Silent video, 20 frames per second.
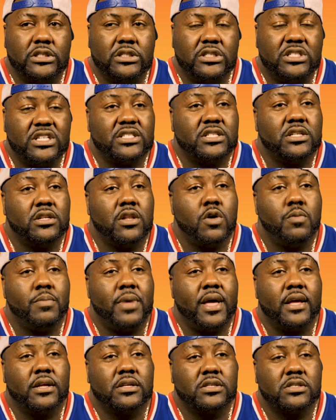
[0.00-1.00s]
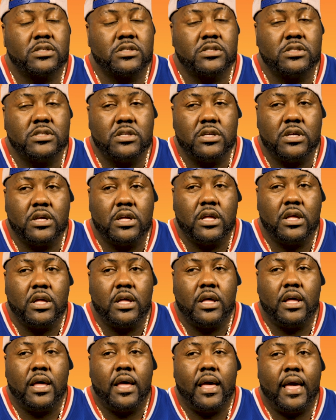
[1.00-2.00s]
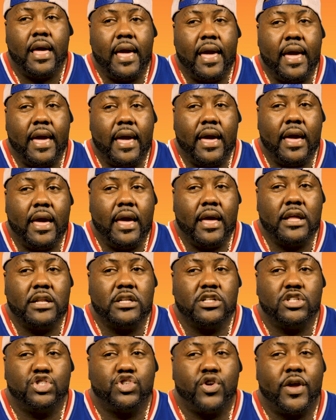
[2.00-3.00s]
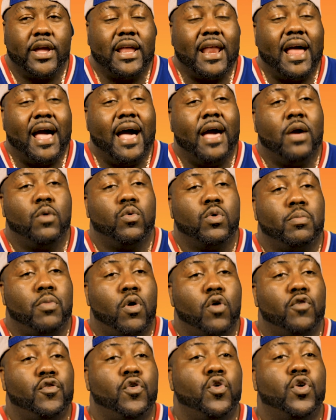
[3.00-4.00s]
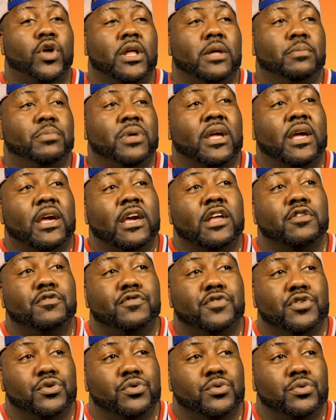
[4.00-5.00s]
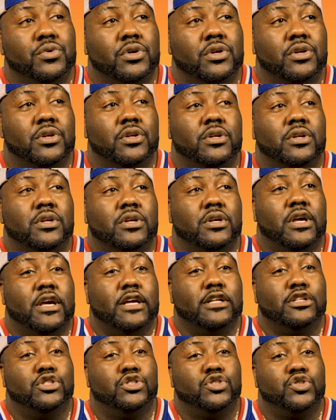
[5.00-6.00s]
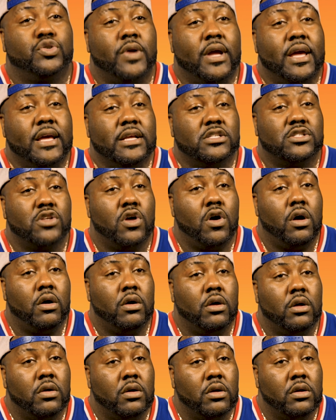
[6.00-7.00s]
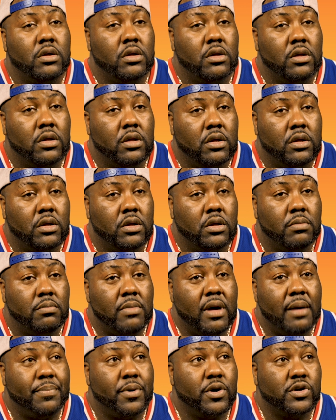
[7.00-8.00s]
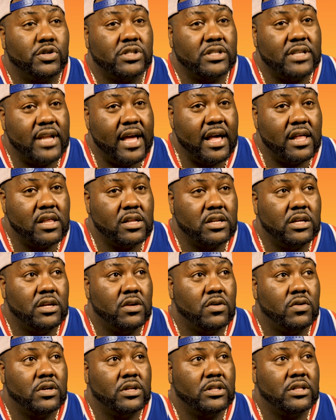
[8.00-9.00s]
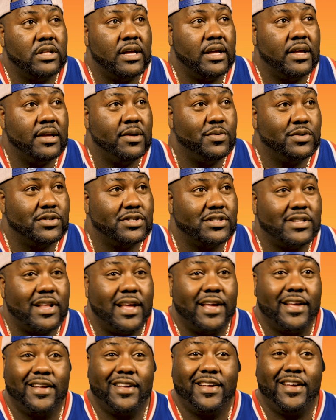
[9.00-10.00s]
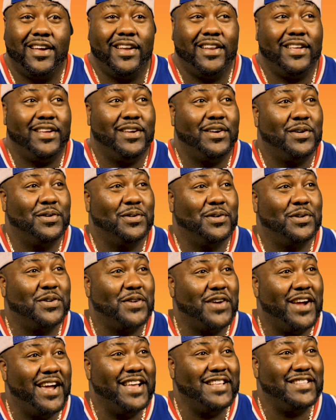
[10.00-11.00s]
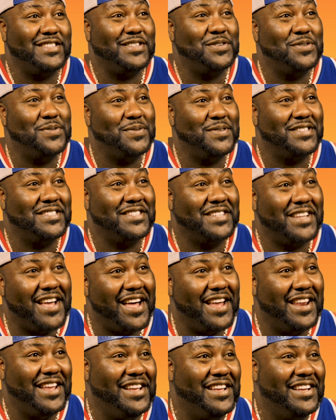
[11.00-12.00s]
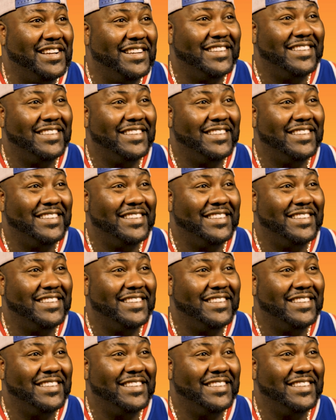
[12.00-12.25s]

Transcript: Justin Lomax and Dre and I were both on it being interviewed. And Dre saw my personality on the thing. He was just like, Cuddy go crazy. Who is Cuddy?